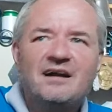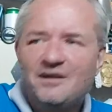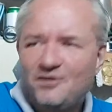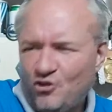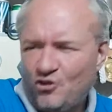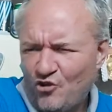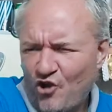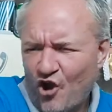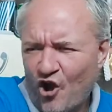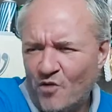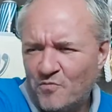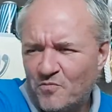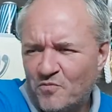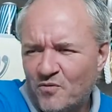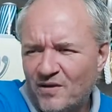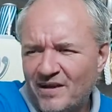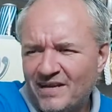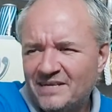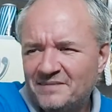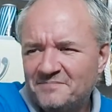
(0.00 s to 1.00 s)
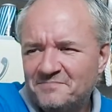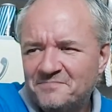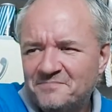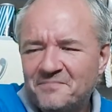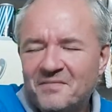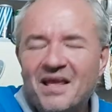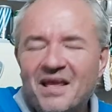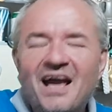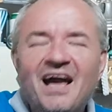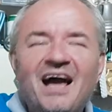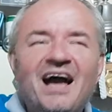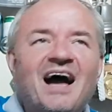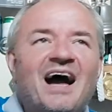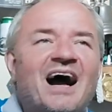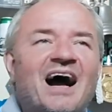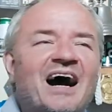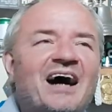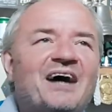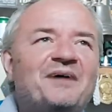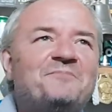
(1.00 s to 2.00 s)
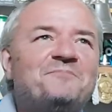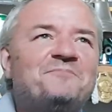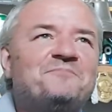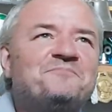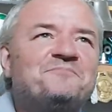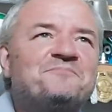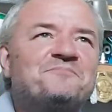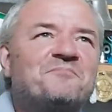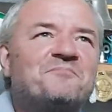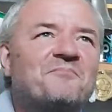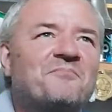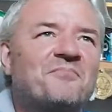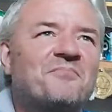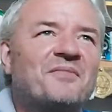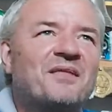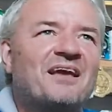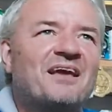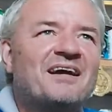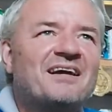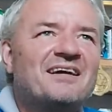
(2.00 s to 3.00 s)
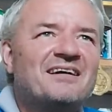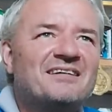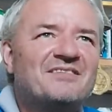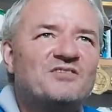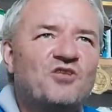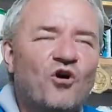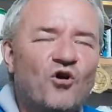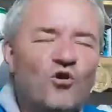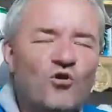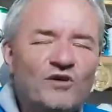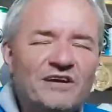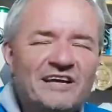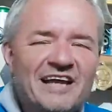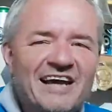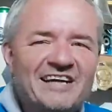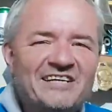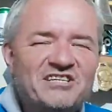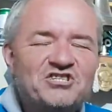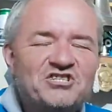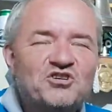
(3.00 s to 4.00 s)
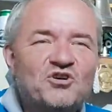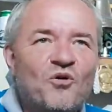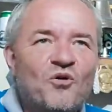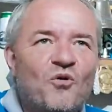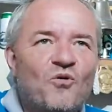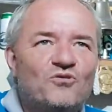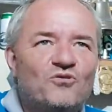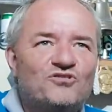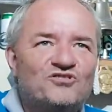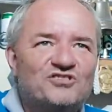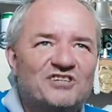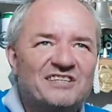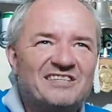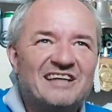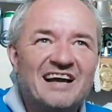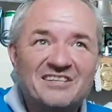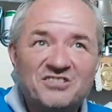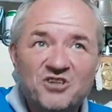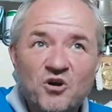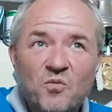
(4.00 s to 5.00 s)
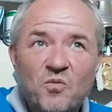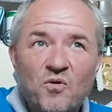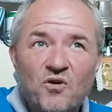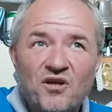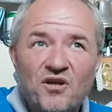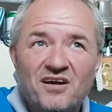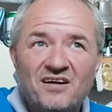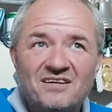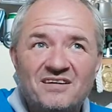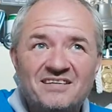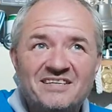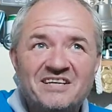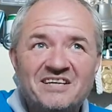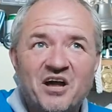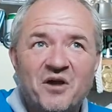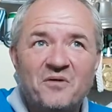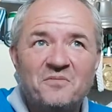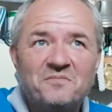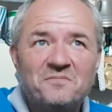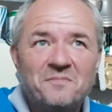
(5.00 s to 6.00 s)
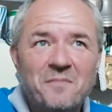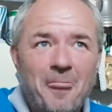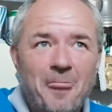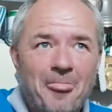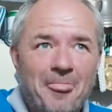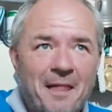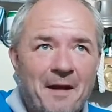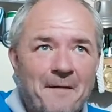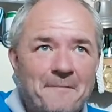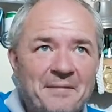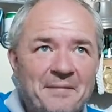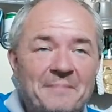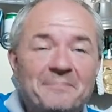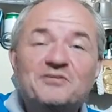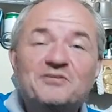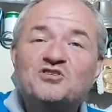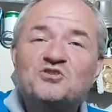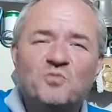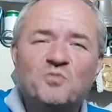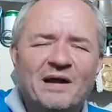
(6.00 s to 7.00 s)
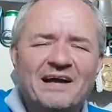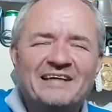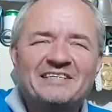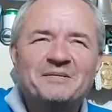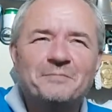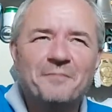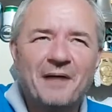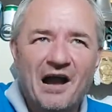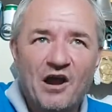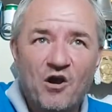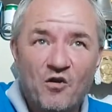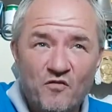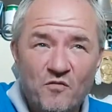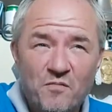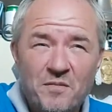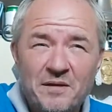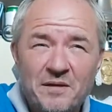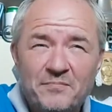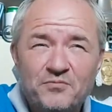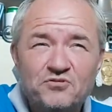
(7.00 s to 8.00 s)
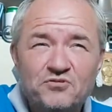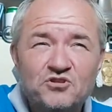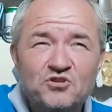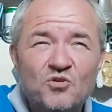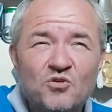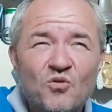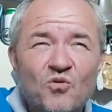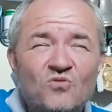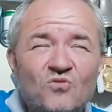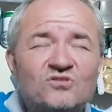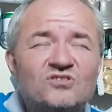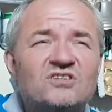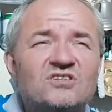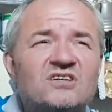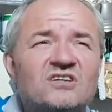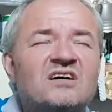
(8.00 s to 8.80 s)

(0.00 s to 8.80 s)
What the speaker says: You got him quick. Not looking at any scores, so I don't want to, you know, be persuaded by other people's scores.